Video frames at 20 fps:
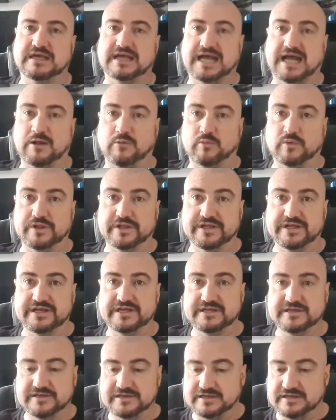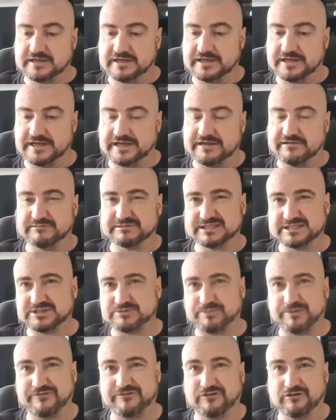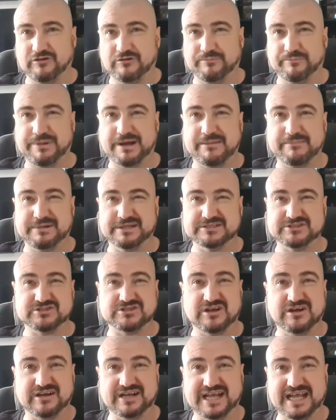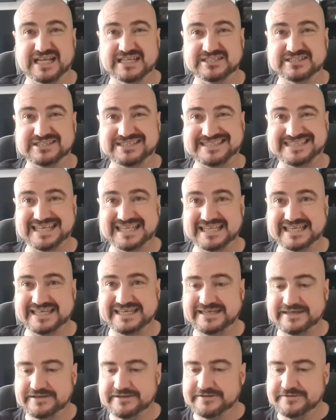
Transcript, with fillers: out there. Um, this is before Batman started getting silly.